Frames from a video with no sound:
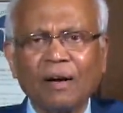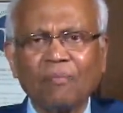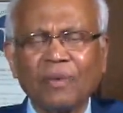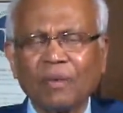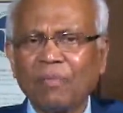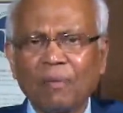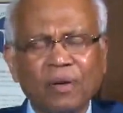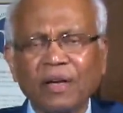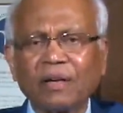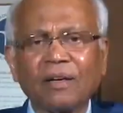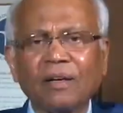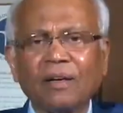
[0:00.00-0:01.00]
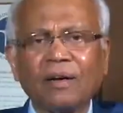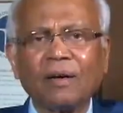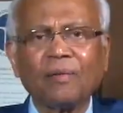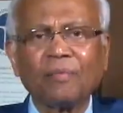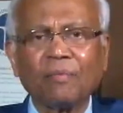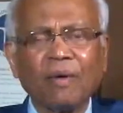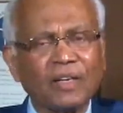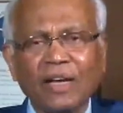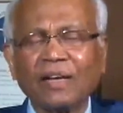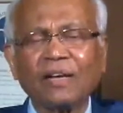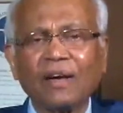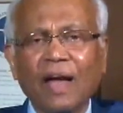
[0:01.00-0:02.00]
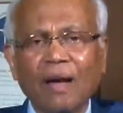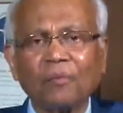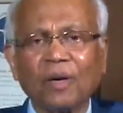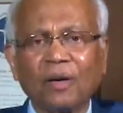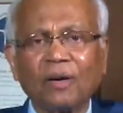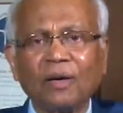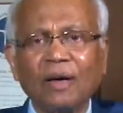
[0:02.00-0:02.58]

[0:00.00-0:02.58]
brick by brick by taking a hammer,